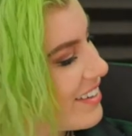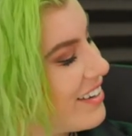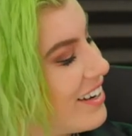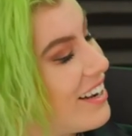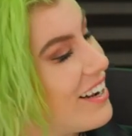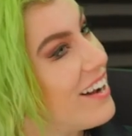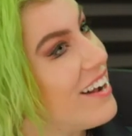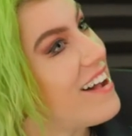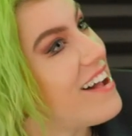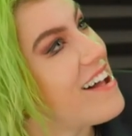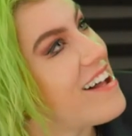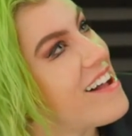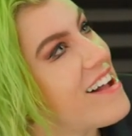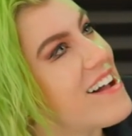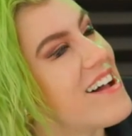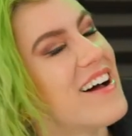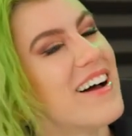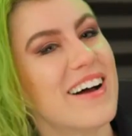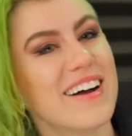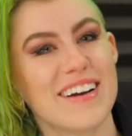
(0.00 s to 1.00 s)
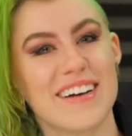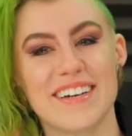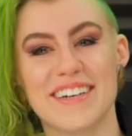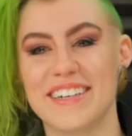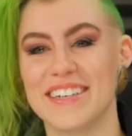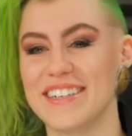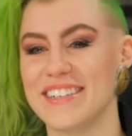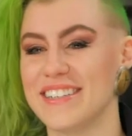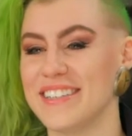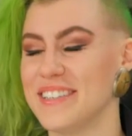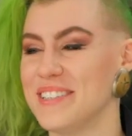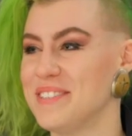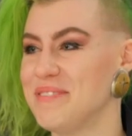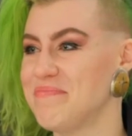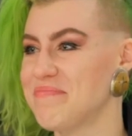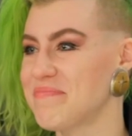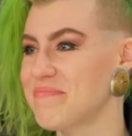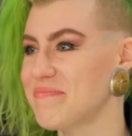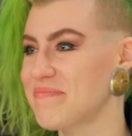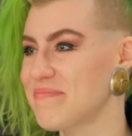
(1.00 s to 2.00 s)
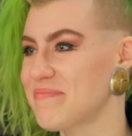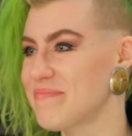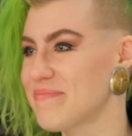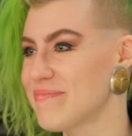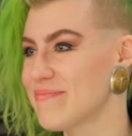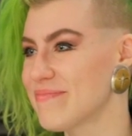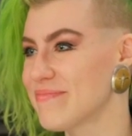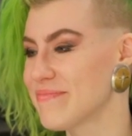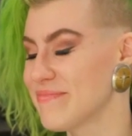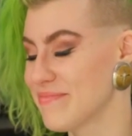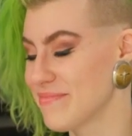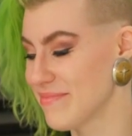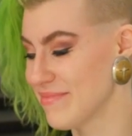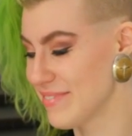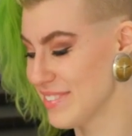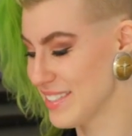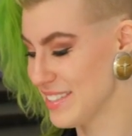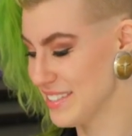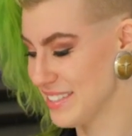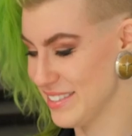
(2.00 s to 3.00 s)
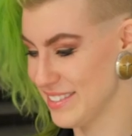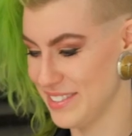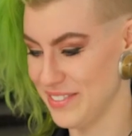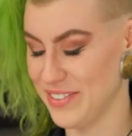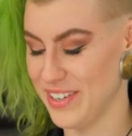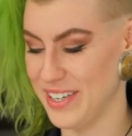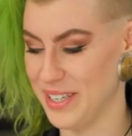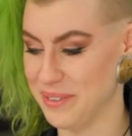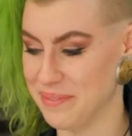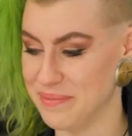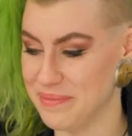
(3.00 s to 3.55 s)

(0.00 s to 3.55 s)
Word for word: Ugh. it's fine.